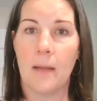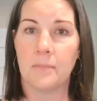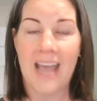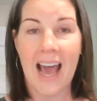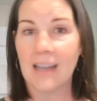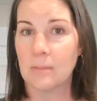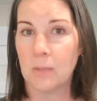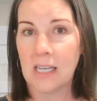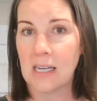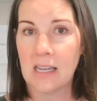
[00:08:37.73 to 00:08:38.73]
tax
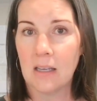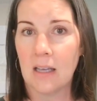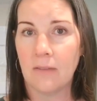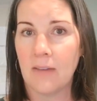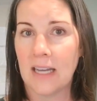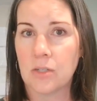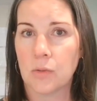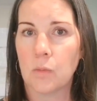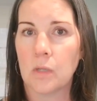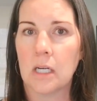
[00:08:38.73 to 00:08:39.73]
planning
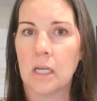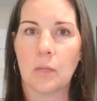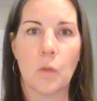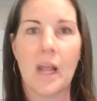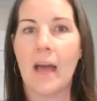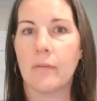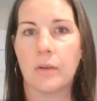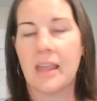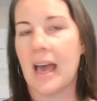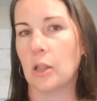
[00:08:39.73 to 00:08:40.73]
advisory work,
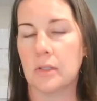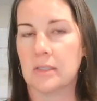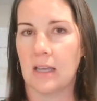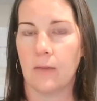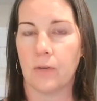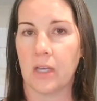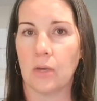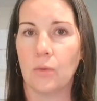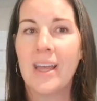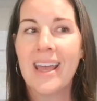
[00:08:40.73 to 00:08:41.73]
whatever that looks like for
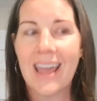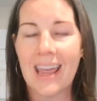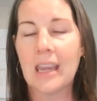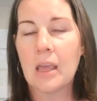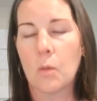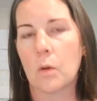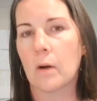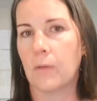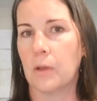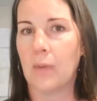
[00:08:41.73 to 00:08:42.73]
you, any
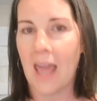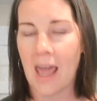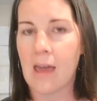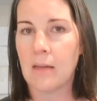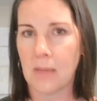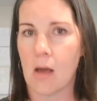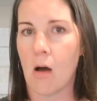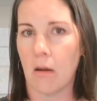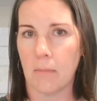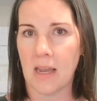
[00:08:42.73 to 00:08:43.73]
workflow can be
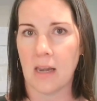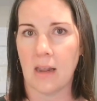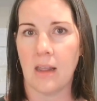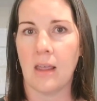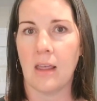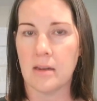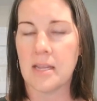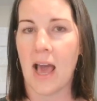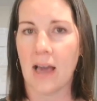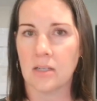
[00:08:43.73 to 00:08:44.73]
automated in
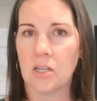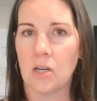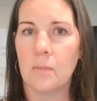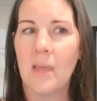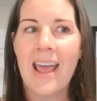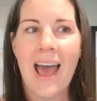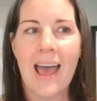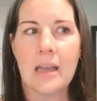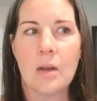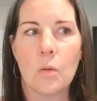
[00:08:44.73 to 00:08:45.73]
TaxDome.
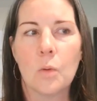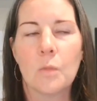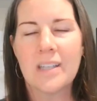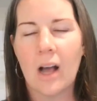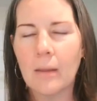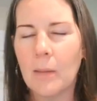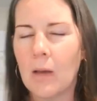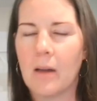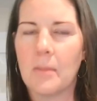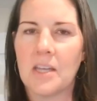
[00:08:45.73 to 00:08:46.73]
And when we talk
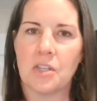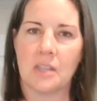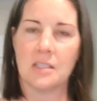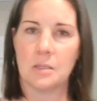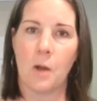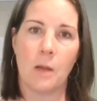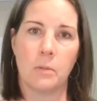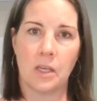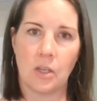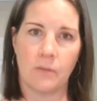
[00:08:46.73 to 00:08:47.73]
about automation, this is
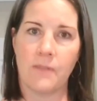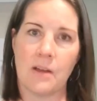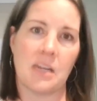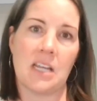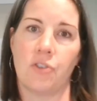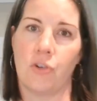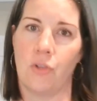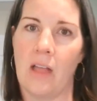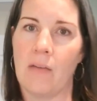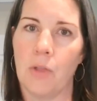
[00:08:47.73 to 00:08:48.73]
probably a good
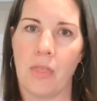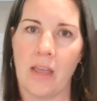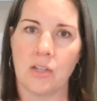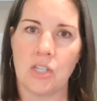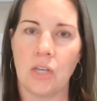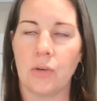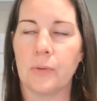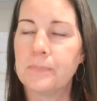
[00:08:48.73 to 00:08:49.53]
foundational level thing too,